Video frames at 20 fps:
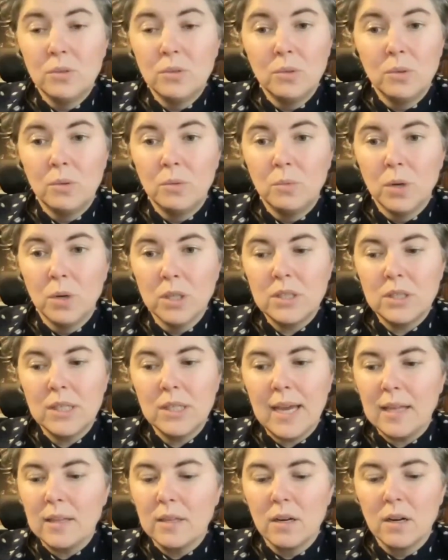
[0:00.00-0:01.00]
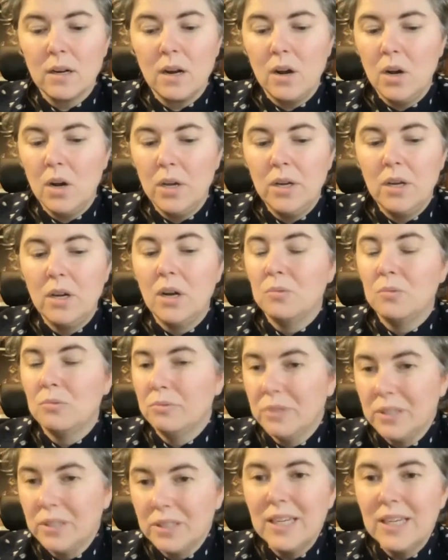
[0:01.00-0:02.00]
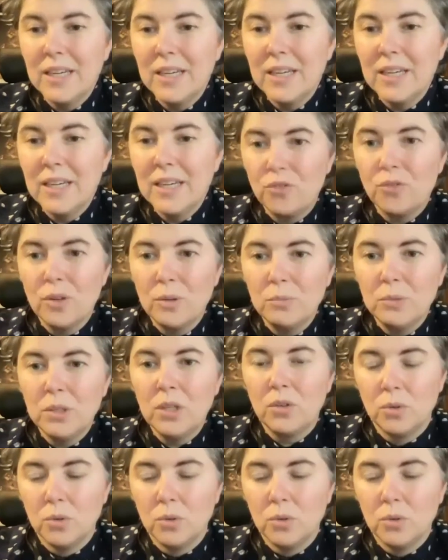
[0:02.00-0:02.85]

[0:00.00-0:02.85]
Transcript: work together on a really extremely